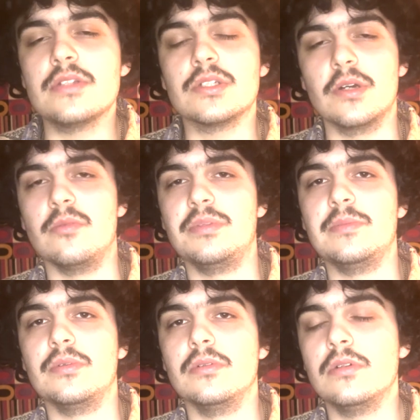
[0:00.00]
it going,
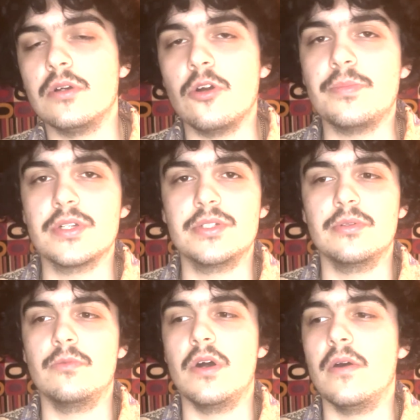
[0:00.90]
people? Hope you're
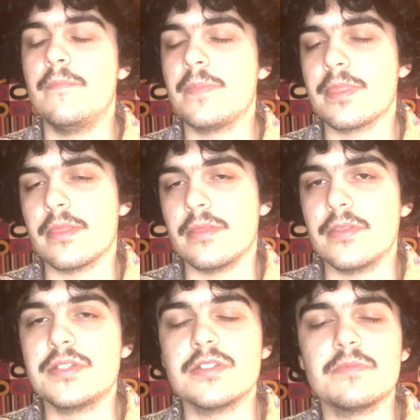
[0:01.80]
doing well.
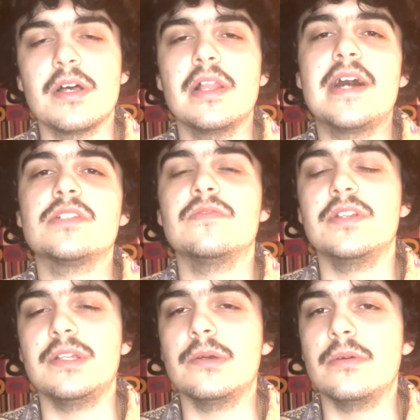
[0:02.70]
This is my last
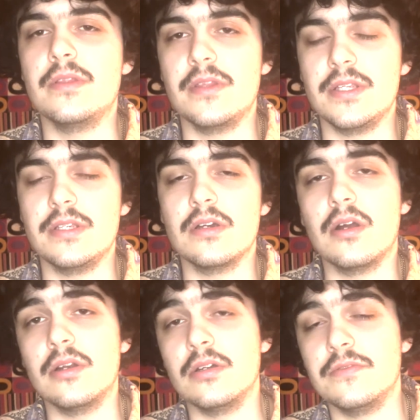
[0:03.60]
video in the
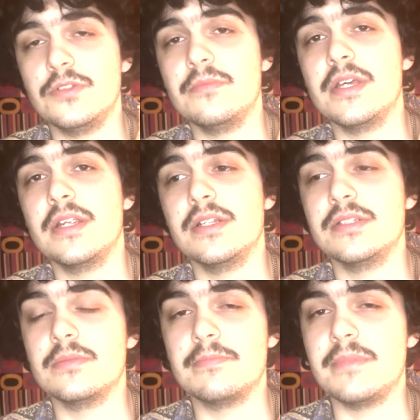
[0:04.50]
Art of Humanity
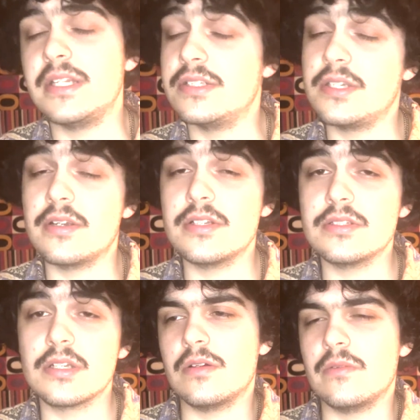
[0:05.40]

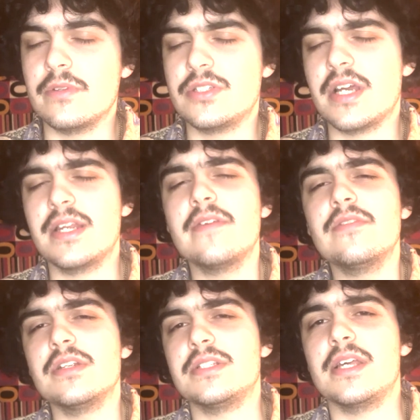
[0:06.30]
miniseries, which I
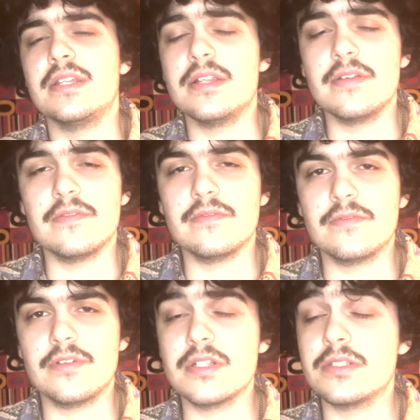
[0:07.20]
never intended it
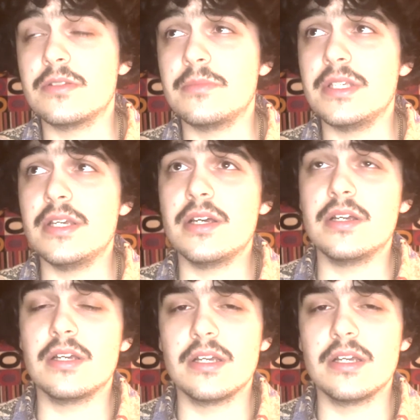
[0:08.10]
for it to be a